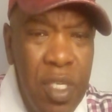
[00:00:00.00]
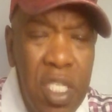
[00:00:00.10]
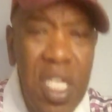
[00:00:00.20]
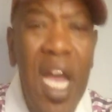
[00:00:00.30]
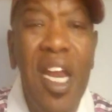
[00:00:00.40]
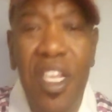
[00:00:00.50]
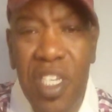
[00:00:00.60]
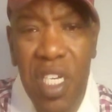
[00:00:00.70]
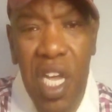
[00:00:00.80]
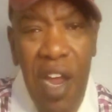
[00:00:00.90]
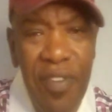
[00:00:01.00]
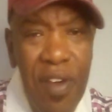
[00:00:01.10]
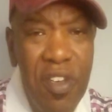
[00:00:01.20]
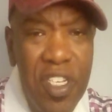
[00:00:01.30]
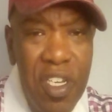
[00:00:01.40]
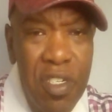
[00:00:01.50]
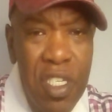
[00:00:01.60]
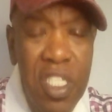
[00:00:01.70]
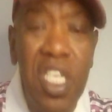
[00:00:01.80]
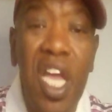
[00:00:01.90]
See, I listen to God very
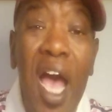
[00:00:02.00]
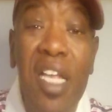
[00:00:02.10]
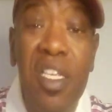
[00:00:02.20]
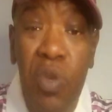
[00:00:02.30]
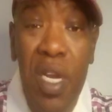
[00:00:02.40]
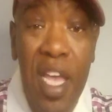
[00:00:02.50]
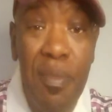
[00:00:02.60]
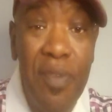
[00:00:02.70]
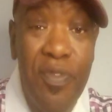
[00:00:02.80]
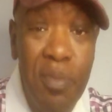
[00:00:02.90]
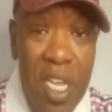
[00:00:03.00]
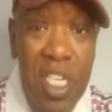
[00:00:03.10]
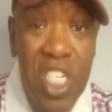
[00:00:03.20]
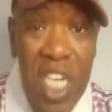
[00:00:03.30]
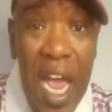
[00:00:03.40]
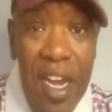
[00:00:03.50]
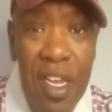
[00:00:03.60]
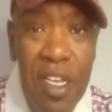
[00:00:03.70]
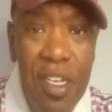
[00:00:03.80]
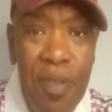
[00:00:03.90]
seriously. See, God's the one that kept me from getting shot.
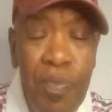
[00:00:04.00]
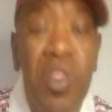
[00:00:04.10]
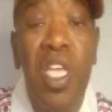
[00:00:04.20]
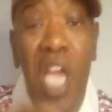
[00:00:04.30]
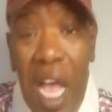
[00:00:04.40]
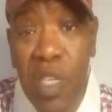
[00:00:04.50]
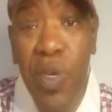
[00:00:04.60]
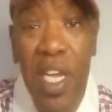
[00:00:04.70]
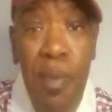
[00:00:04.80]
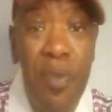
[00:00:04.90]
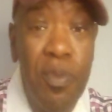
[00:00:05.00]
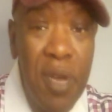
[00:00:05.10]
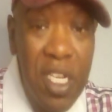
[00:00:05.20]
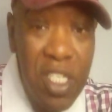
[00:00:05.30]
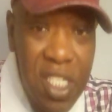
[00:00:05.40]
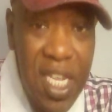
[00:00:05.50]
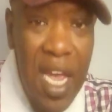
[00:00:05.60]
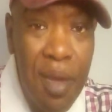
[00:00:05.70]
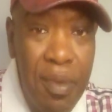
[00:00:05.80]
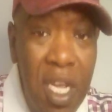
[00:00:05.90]
God's the one that kept me from getting
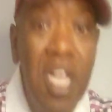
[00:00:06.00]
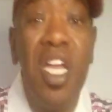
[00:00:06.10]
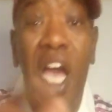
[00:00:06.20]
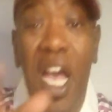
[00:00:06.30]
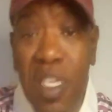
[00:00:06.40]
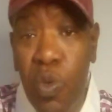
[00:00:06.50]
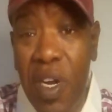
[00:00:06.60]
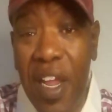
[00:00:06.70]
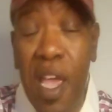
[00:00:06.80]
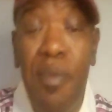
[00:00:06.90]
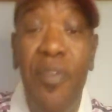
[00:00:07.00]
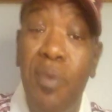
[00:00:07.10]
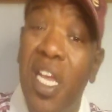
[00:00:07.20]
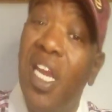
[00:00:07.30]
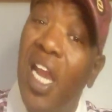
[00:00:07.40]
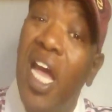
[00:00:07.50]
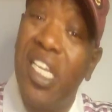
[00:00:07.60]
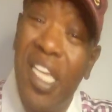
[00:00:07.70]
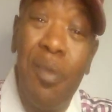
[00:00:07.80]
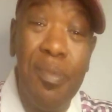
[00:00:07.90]
stabbed. God's the one that kept me from getting
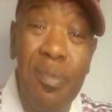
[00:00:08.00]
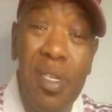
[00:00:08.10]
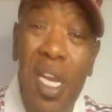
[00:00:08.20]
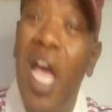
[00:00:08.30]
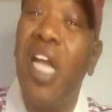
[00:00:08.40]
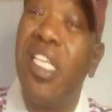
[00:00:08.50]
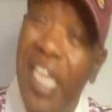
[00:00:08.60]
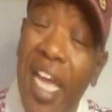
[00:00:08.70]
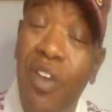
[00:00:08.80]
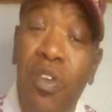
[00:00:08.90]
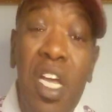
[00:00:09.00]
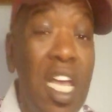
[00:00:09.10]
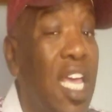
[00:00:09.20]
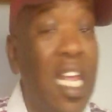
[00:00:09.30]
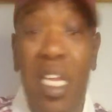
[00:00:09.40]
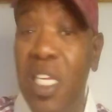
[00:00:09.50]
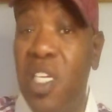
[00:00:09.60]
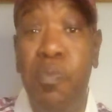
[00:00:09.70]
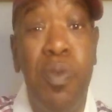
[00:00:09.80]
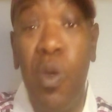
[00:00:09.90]
locked up, locked down, and
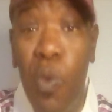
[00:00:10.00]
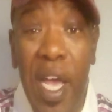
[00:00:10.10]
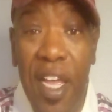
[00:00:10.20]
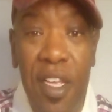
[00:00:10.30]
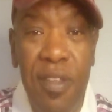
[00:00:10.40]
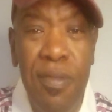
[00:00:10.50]
just put away.